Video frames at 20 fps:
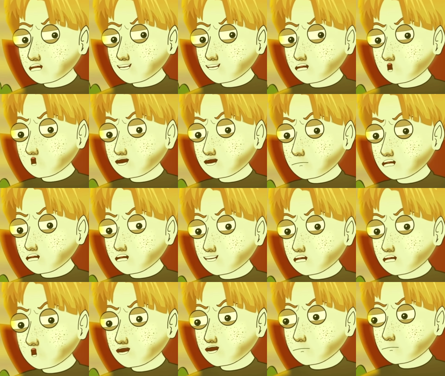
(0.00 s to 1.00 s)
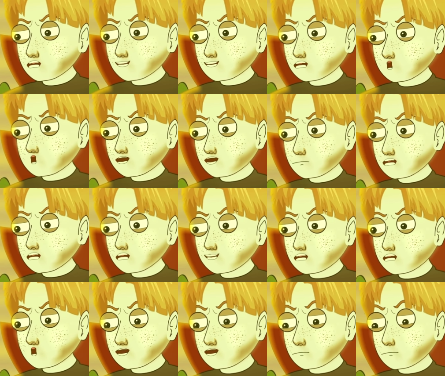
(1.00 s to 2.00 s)
to come to my birthday party and eat my
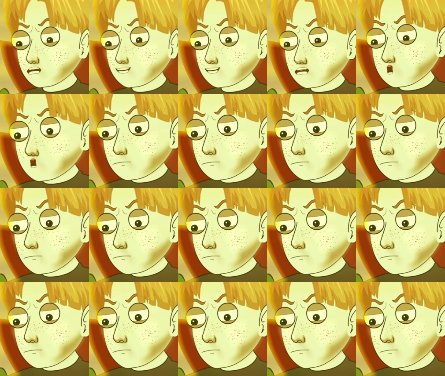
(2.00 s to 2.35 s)
food.